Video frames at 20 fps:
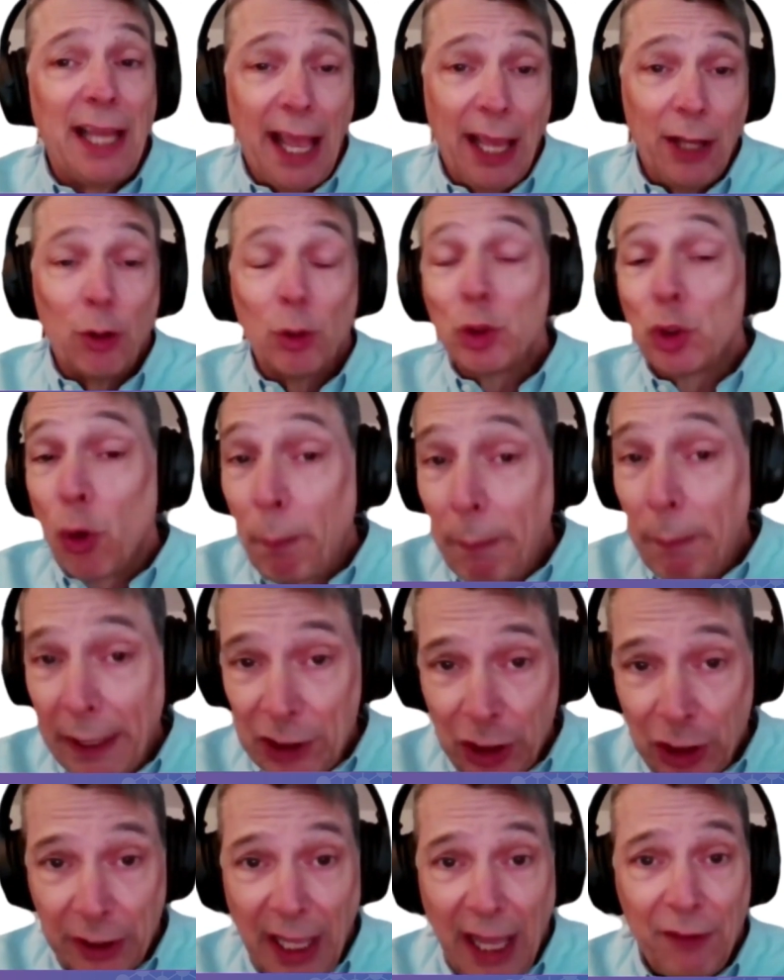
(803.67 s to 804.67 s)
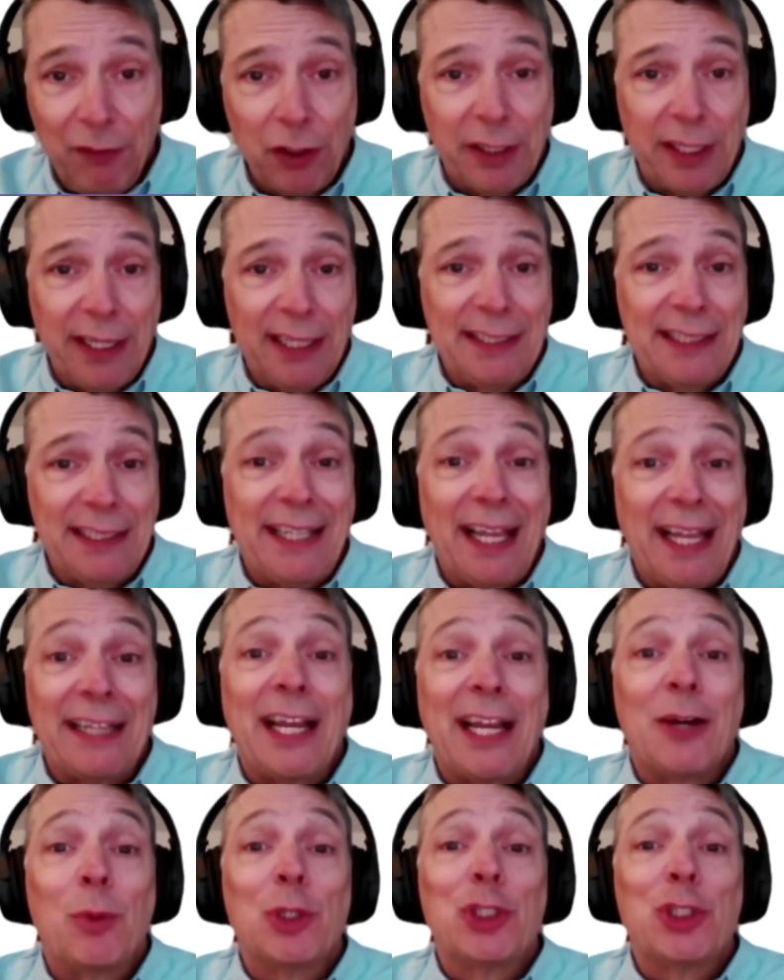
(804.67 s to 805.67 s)
and also patient advocates that
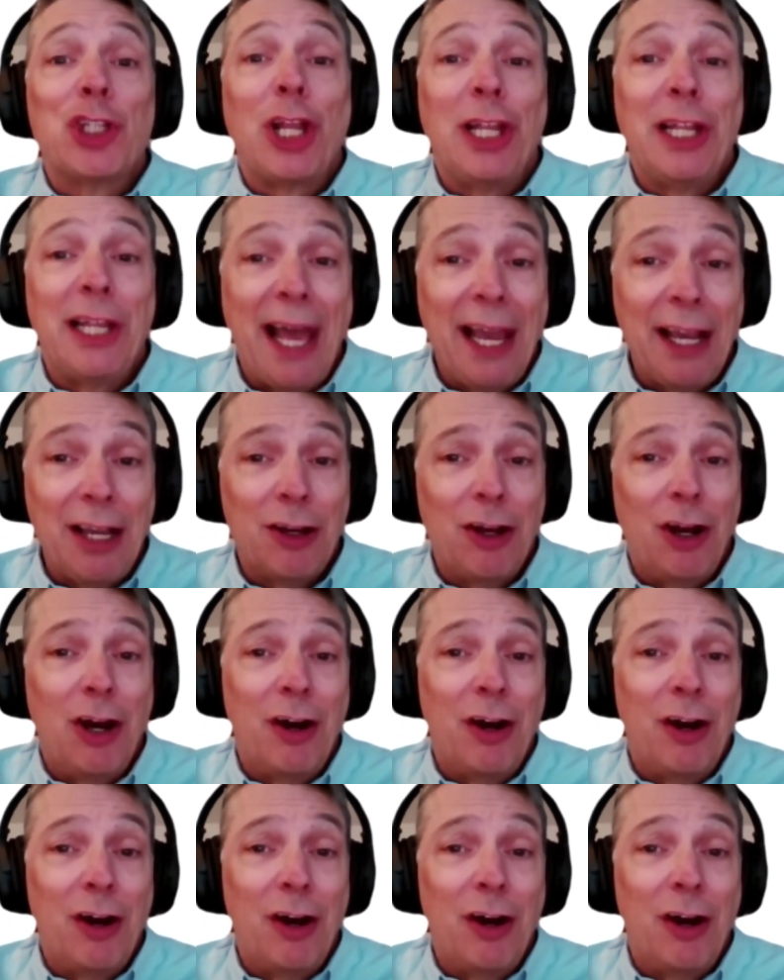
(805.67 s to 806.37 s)
there was a lack